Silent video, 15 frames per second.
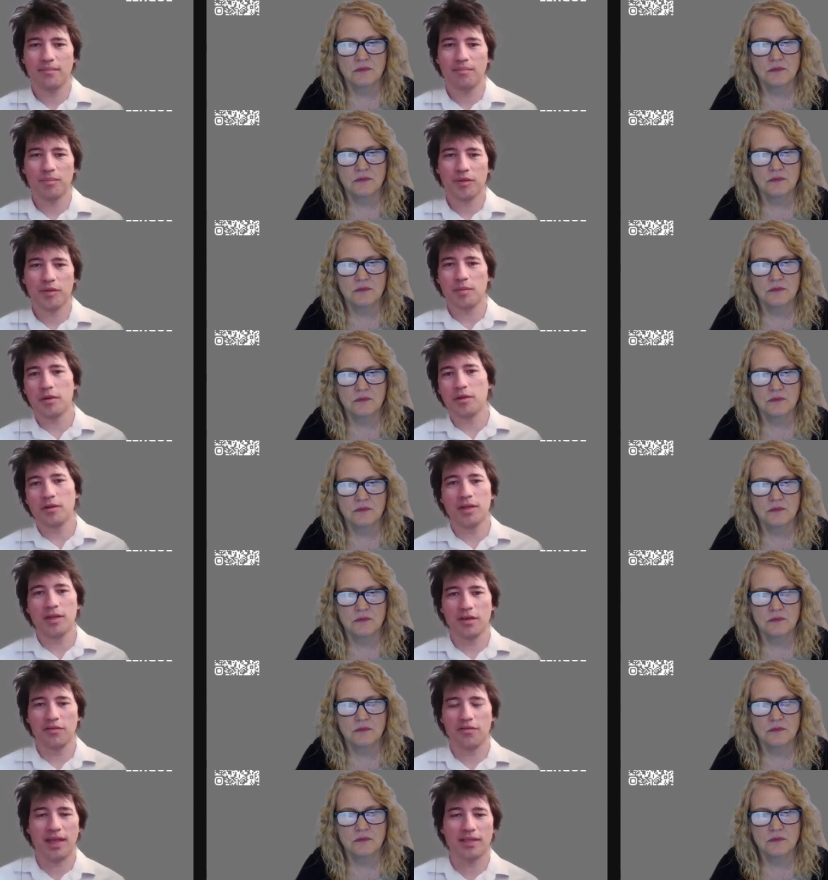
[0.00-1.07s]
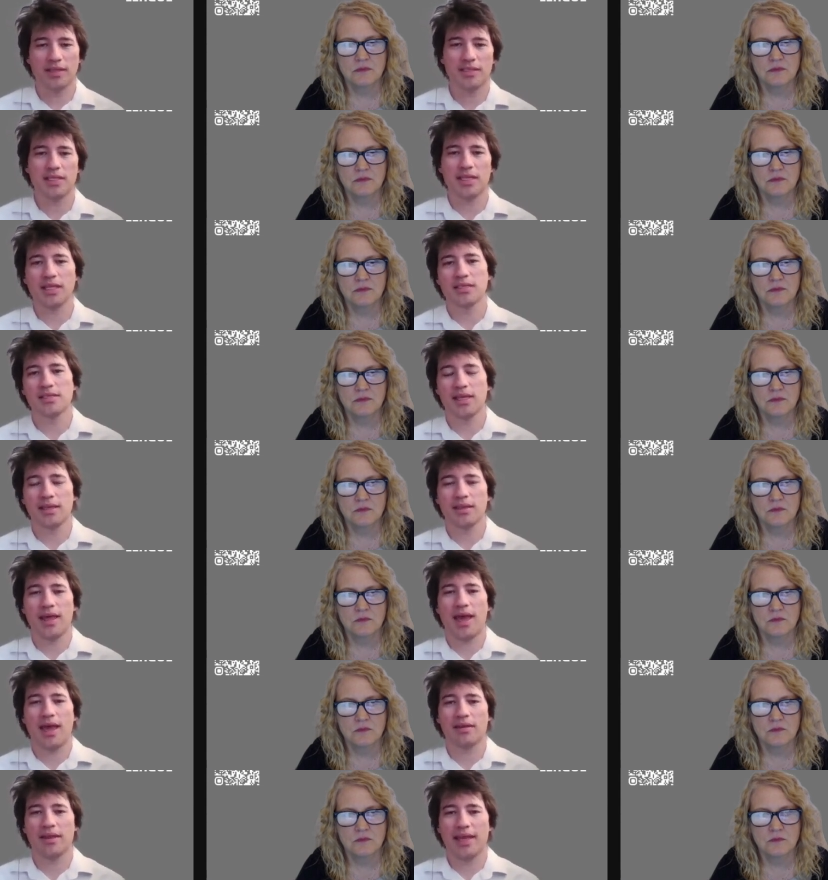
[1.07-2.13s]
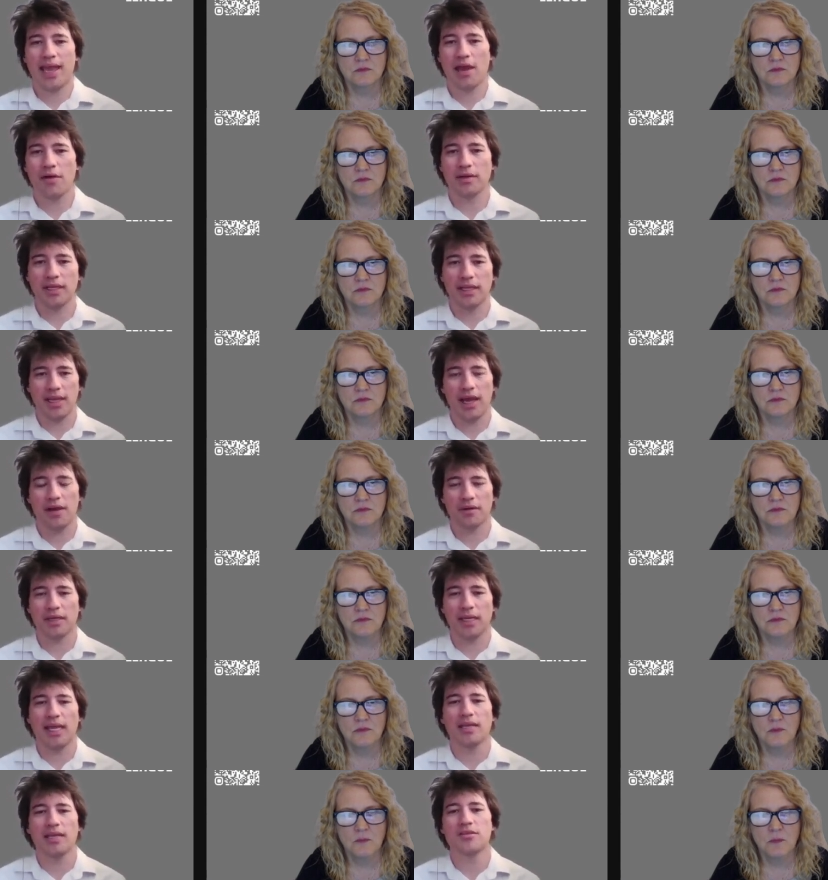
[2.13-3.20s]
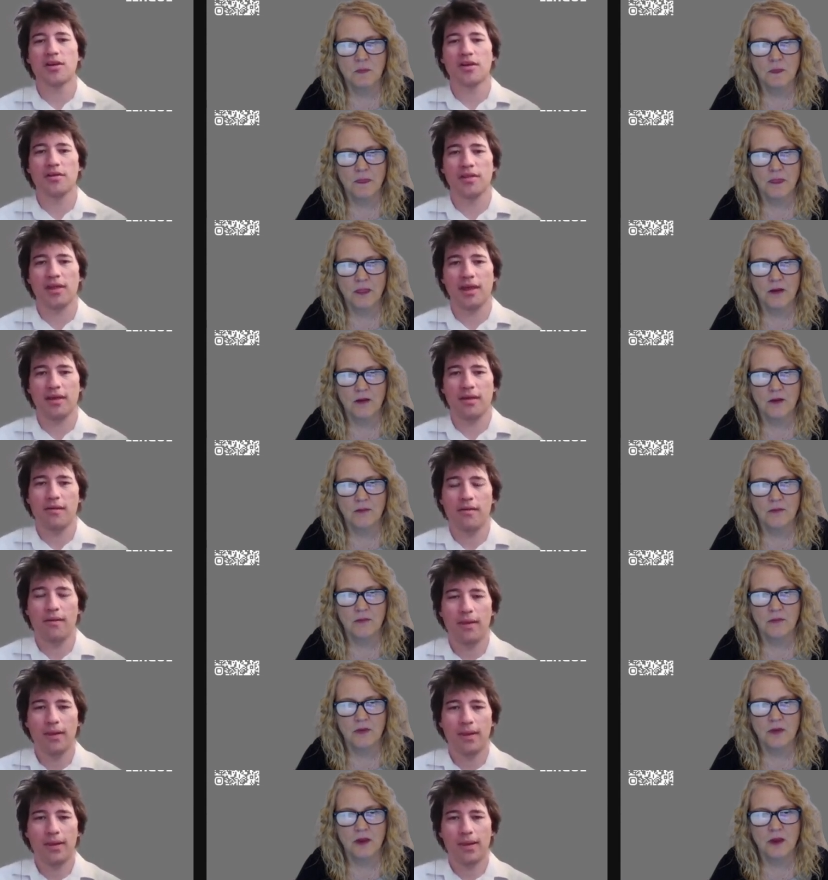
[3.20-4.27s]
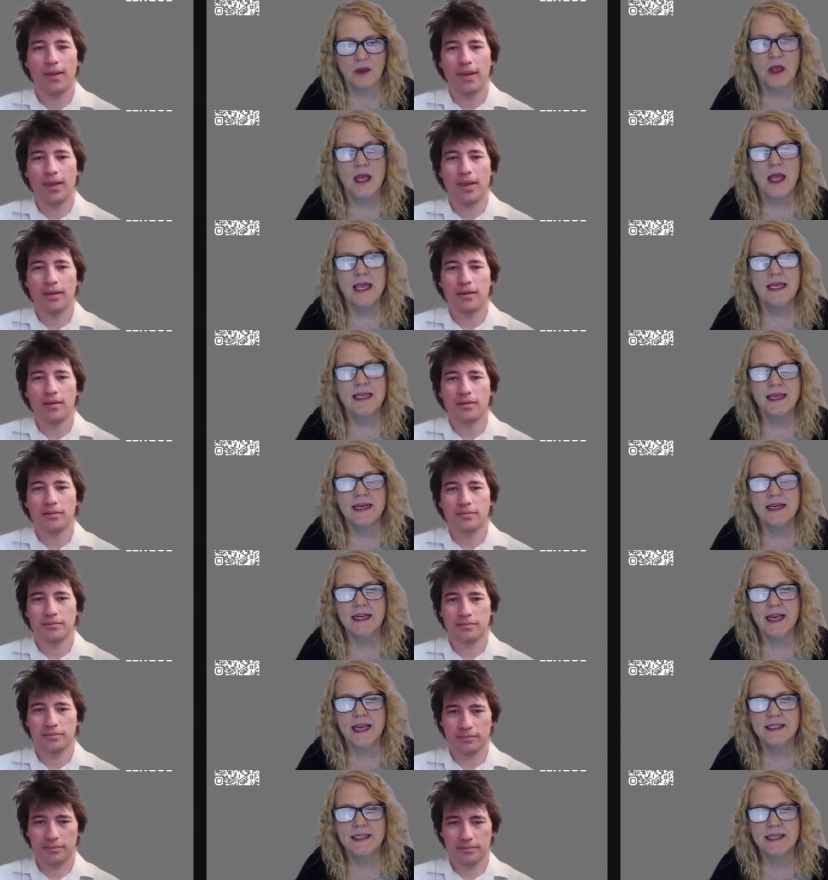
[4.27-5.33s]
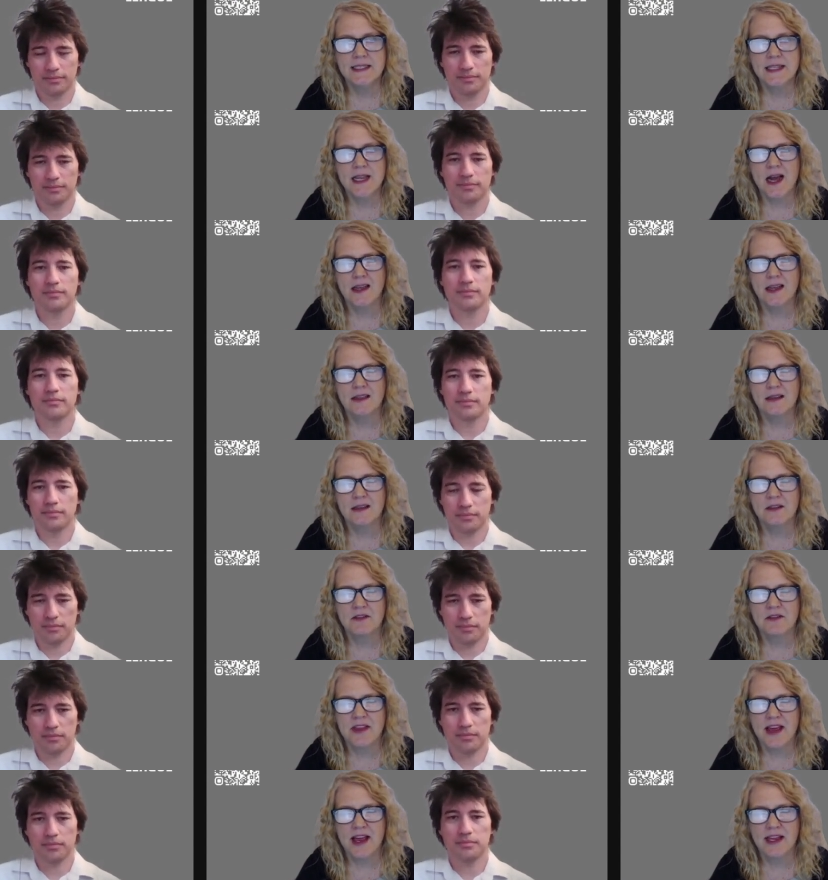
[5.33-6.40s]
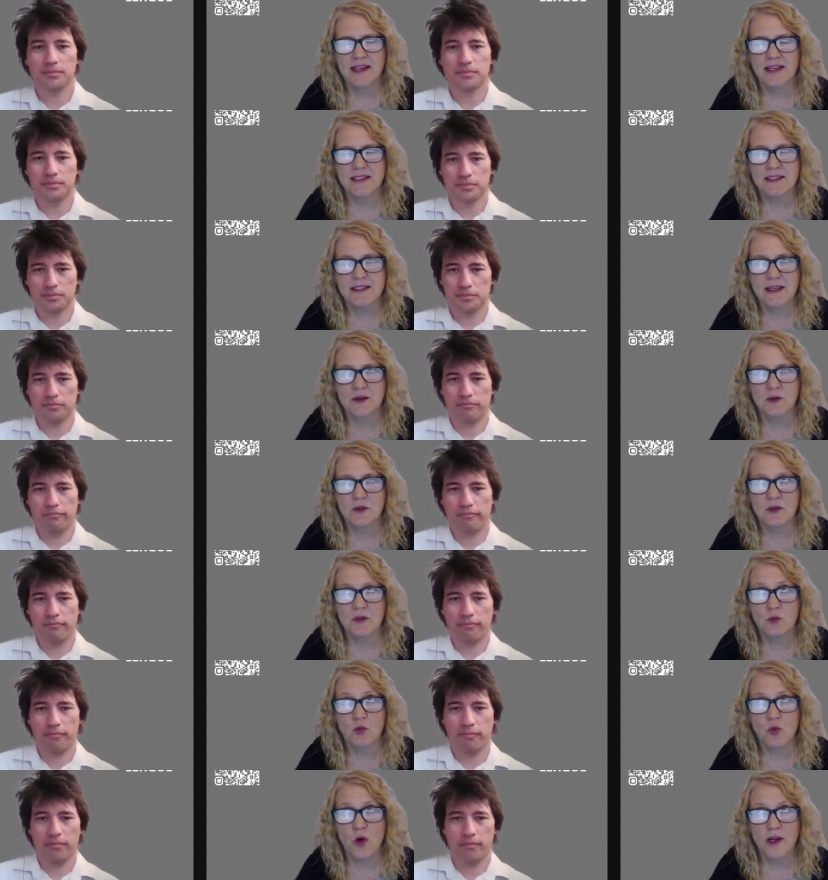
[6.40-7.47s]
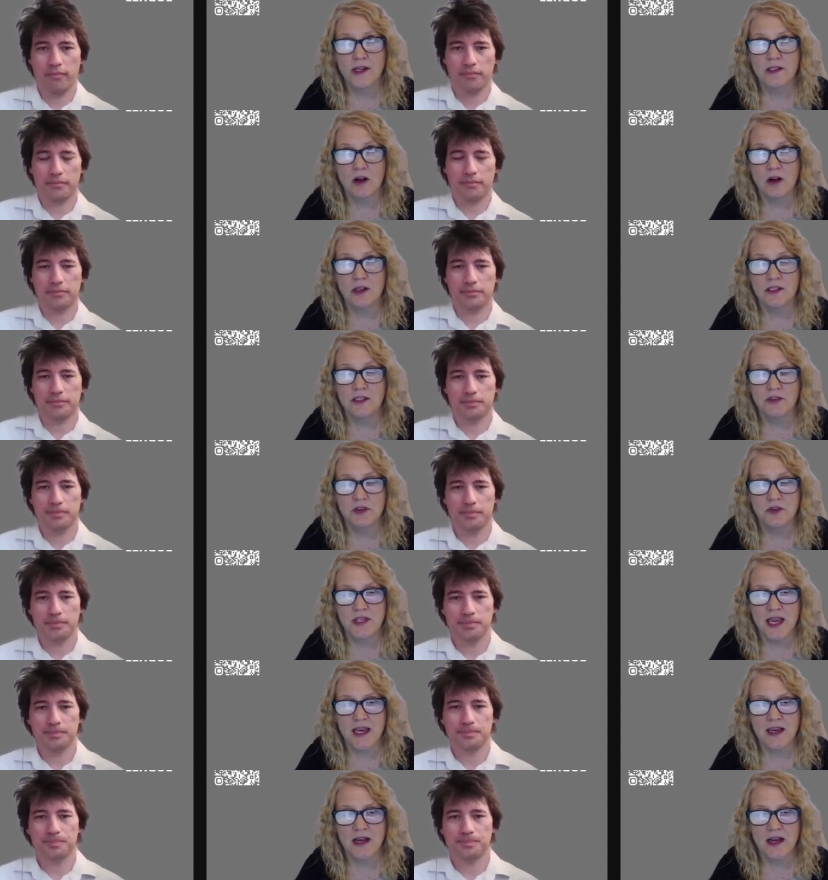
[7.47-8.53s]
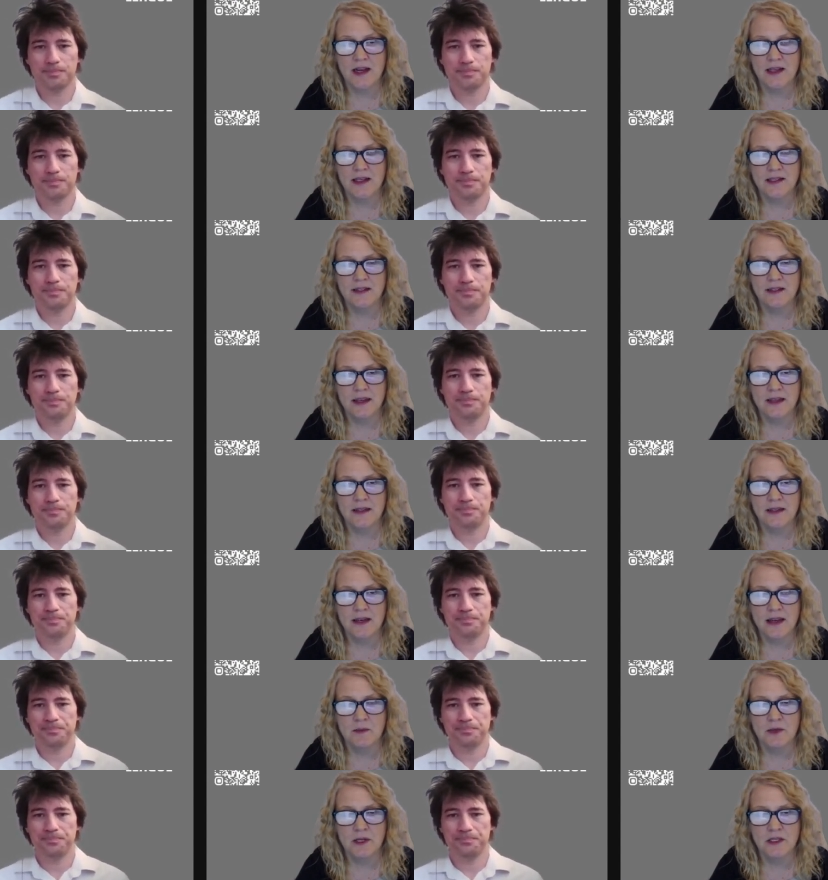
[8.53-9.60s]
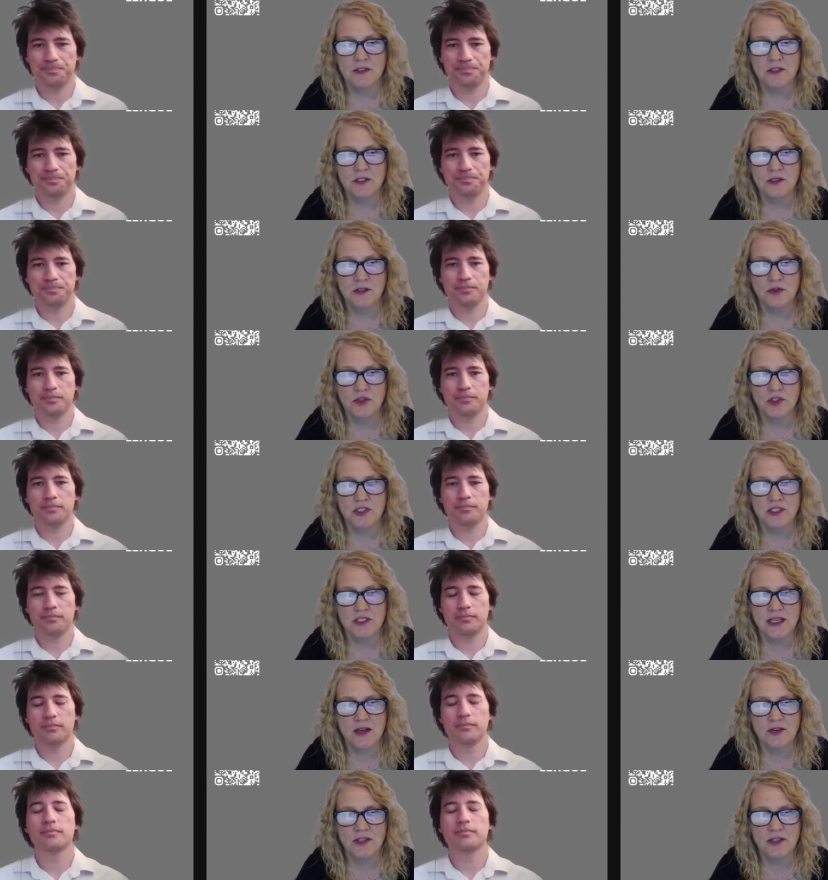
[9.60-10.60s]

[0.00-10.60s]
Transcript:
Speaker 1: community events, things like that? Like how engaged are they?
Speaker 2: Yeah, and I guess I think of that as like what all of those AI and ML solutions out